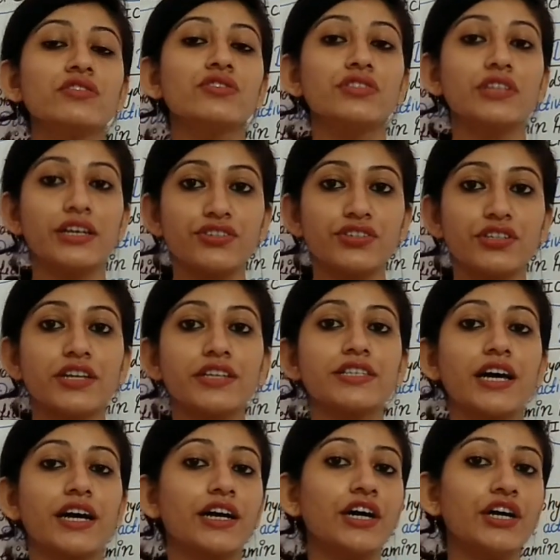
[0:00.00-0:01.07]
So such
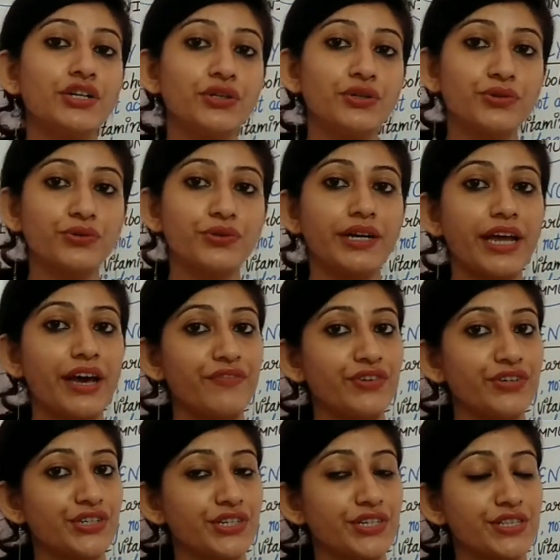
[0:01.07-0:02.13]
things occur due to the
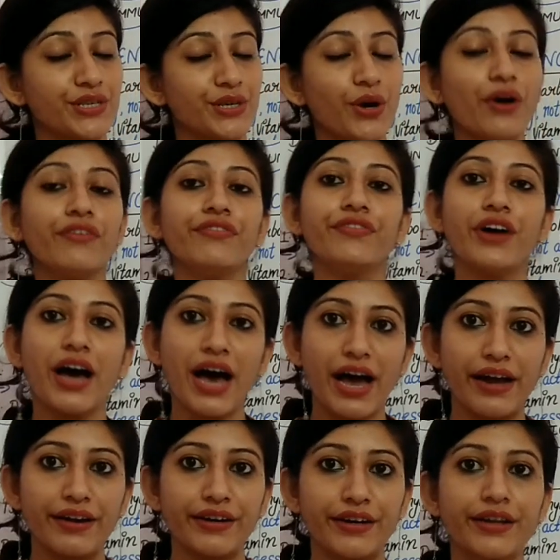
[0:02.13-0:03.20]
deficiency of
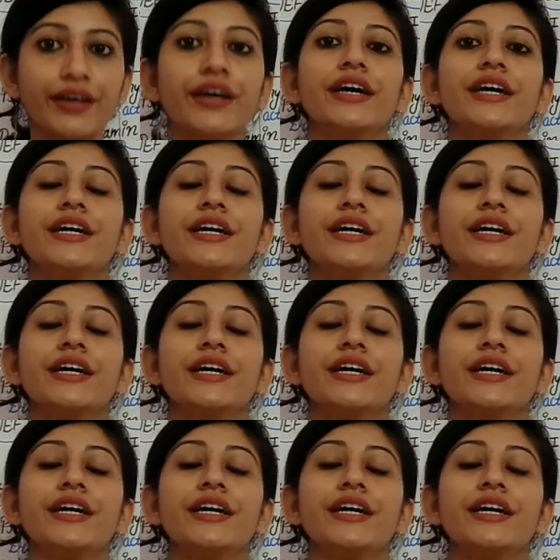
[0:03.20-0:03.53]
iron.